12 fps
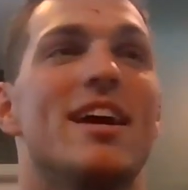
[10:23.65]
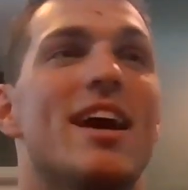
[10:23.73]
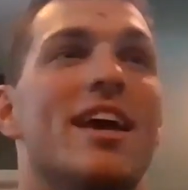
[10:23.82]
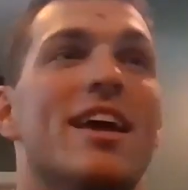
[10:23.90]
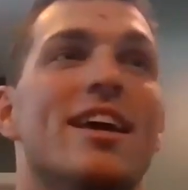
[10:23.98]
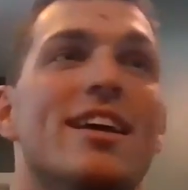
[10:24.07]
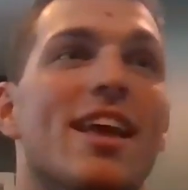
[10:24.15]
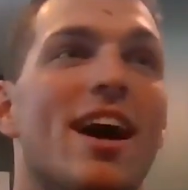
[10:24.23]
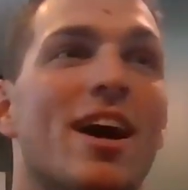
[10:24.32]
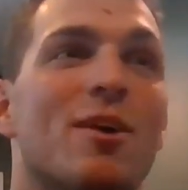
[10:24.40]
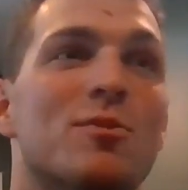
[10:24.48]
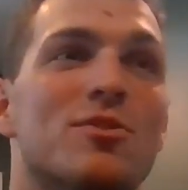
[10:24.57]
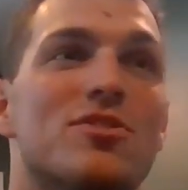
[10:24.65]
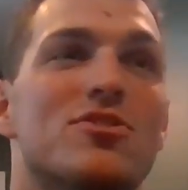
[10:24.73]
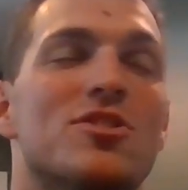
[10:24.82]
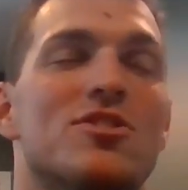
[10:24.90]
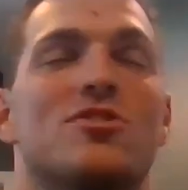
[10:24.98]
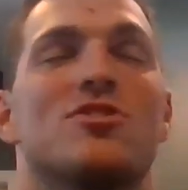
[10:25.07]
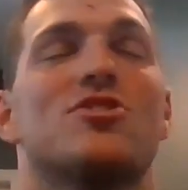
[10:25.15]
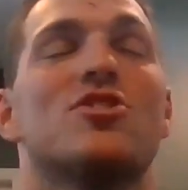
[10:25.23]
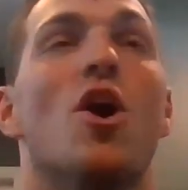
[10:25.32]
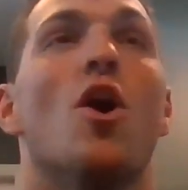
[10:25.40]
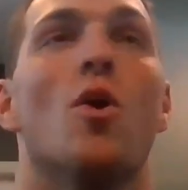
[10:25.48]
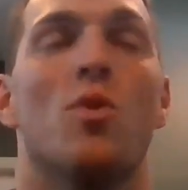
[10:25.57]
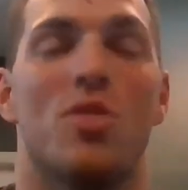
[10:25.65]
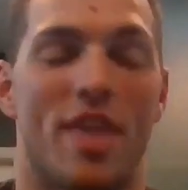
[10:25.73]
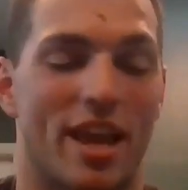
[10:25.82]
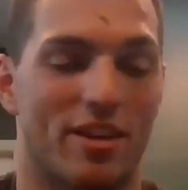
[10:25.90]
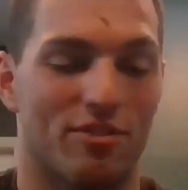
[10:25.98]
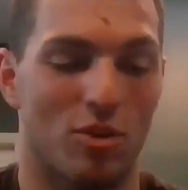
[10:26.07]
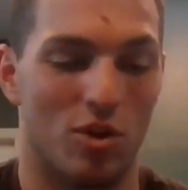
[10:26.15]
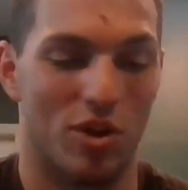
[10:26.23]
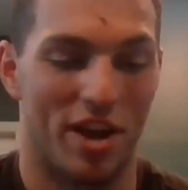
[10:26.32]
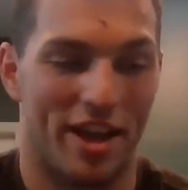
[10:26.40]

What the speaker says: And I was just so thankful.